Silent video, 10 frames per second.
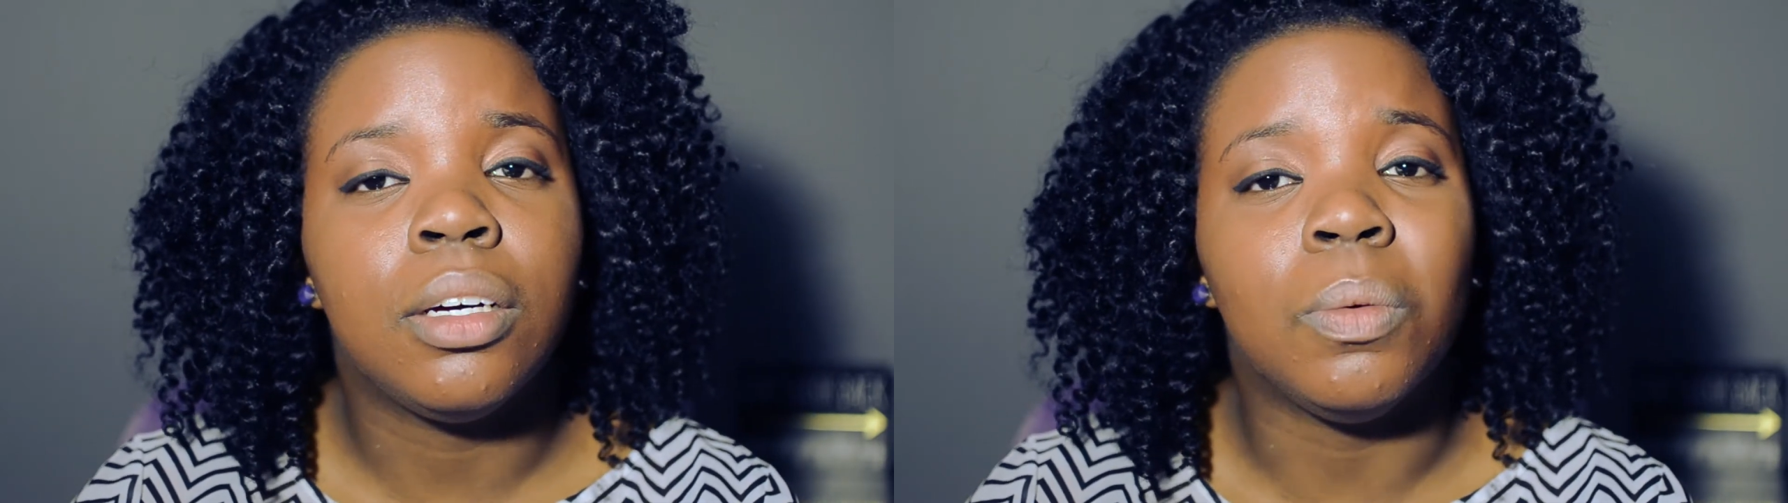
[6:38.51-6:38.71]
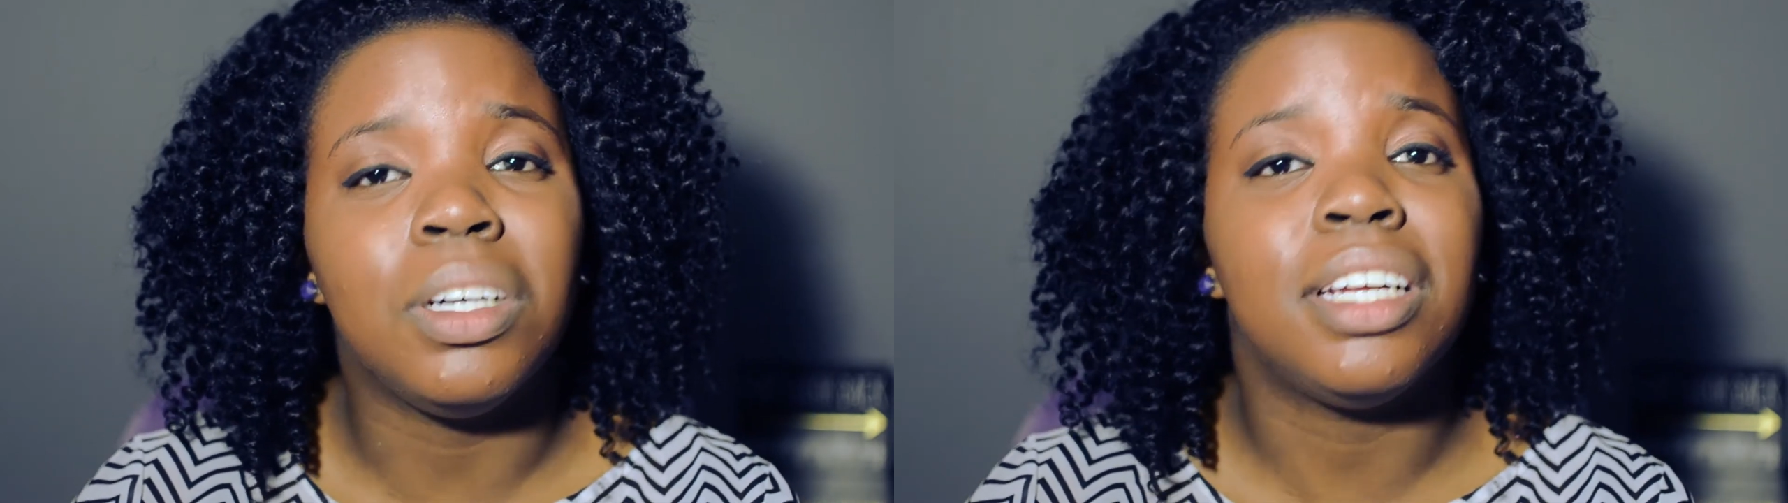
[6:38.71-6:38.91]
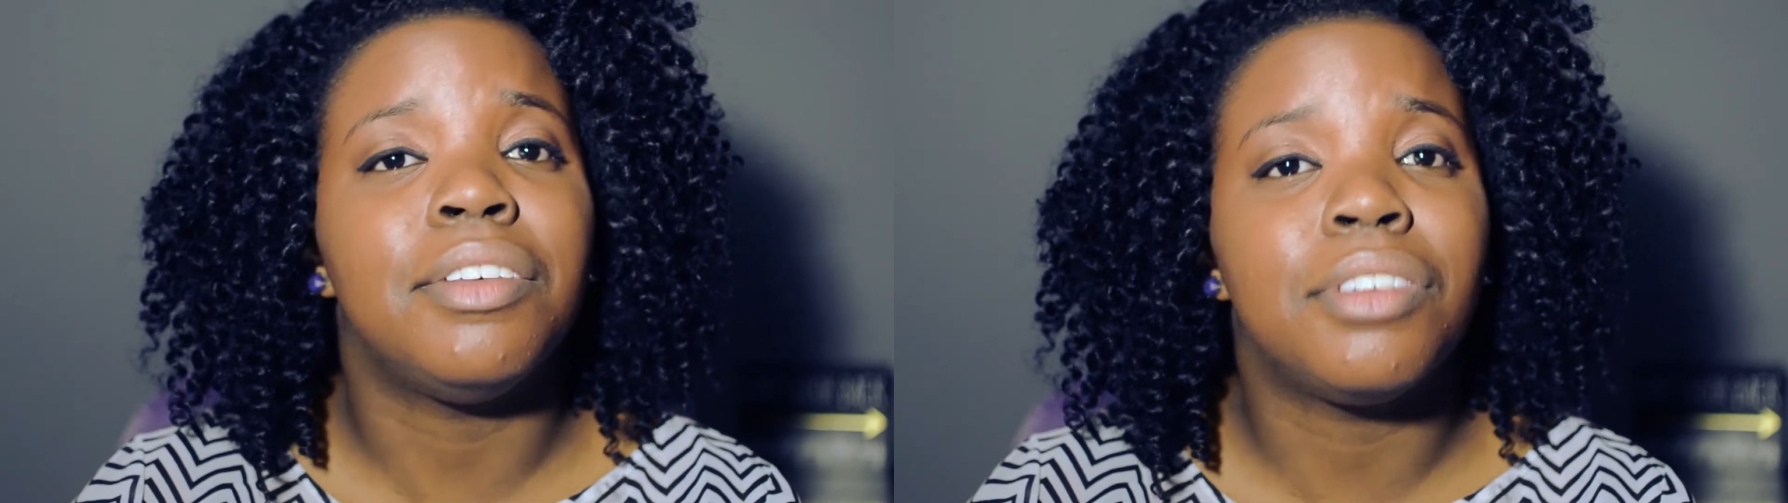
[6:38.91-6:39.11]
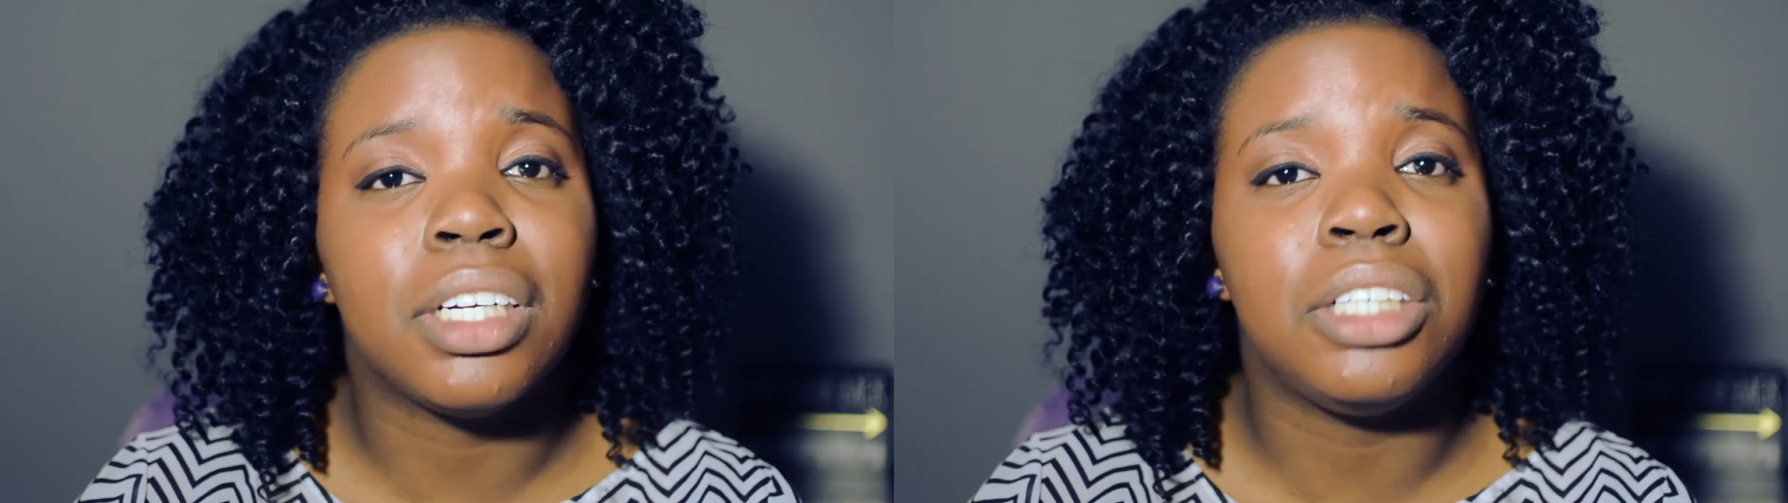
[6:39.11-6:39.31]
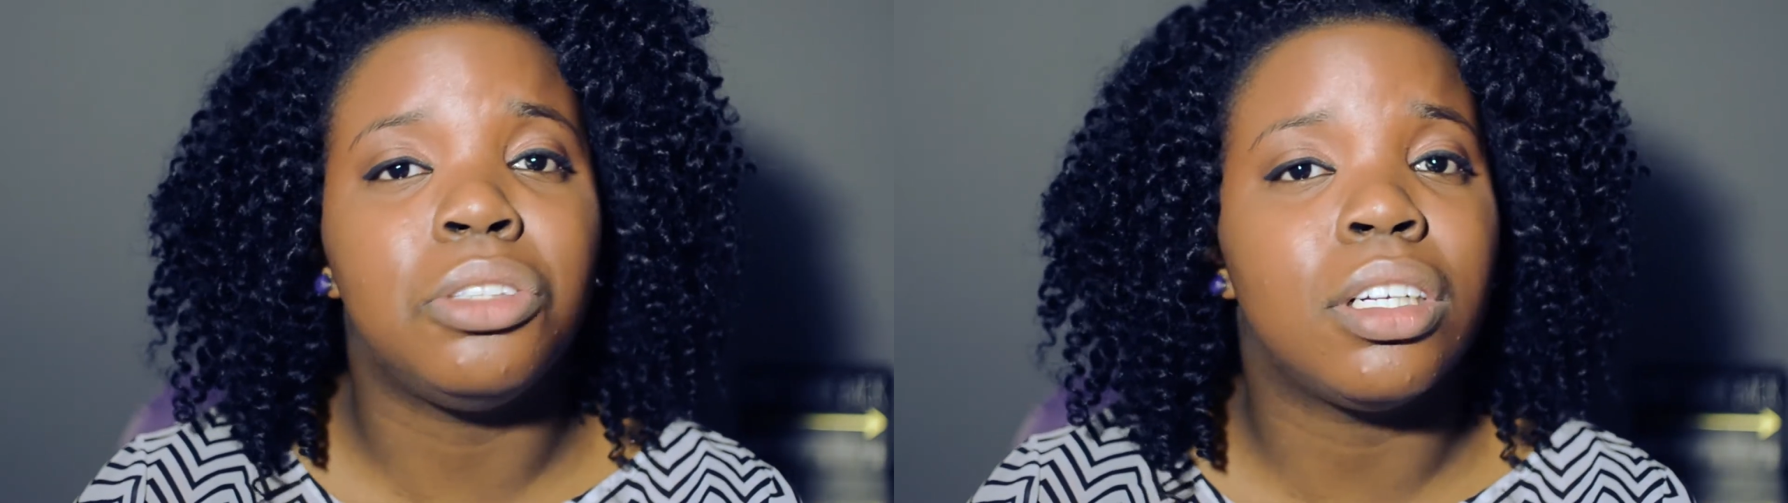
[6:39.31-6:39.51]
whatever,
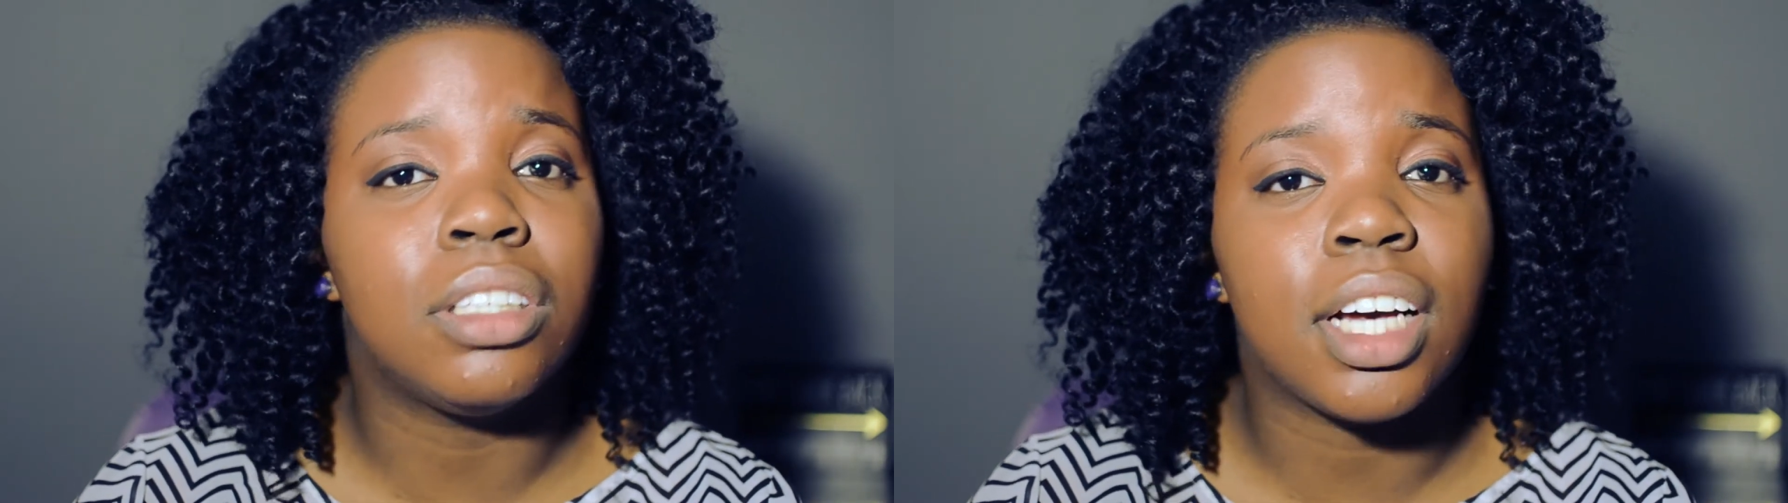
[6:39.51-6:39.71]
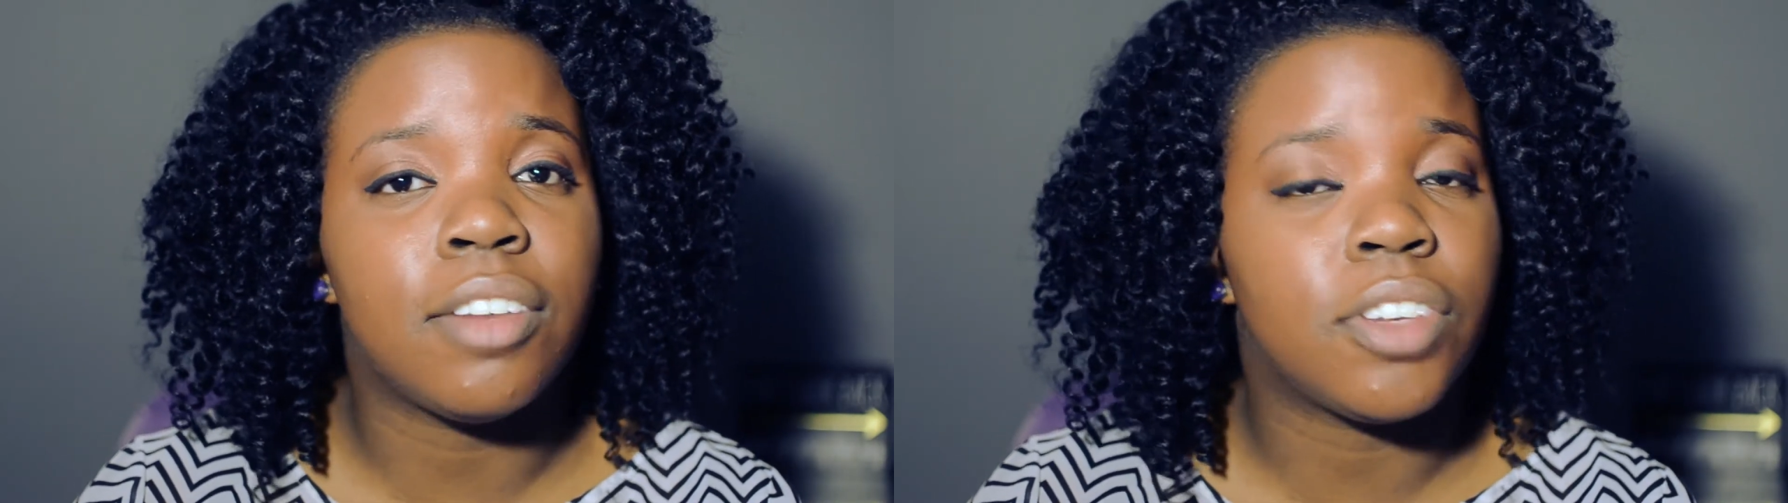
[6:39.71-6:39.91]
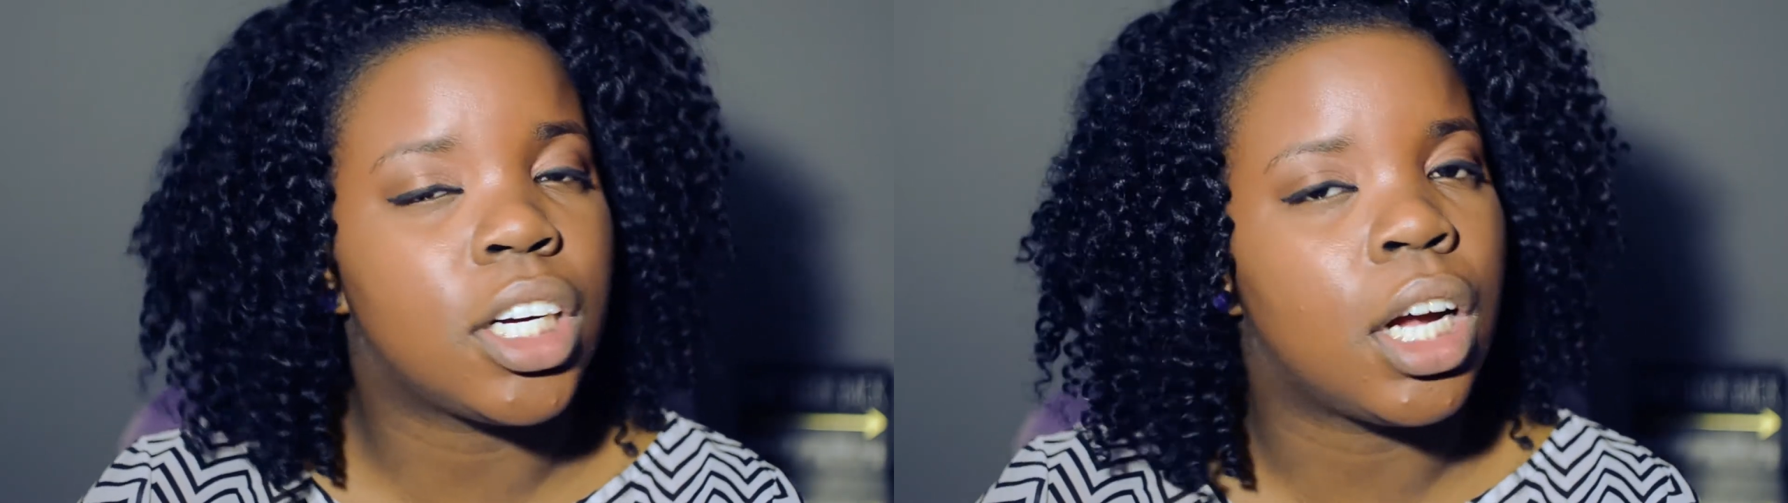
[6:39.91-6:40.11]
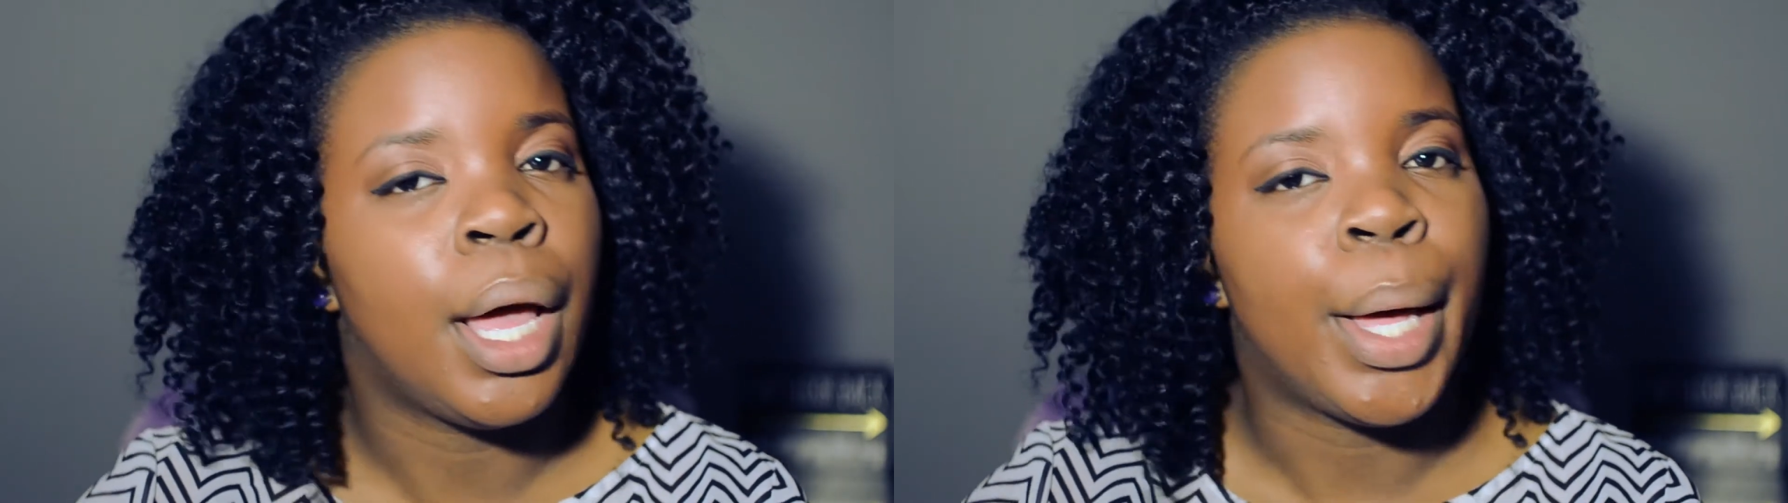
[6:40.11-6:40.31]
he trying to look out for her,